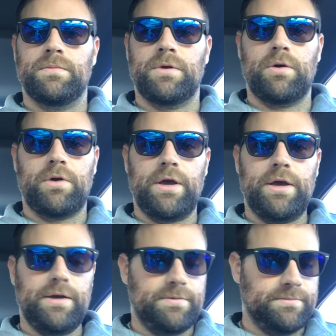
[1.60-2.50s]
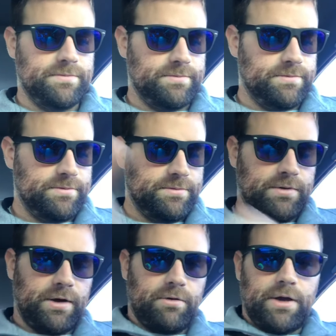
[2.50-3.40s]
Okay.
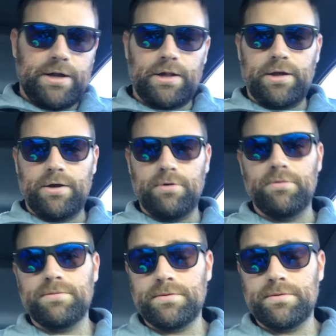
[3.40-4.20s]
All right, hello.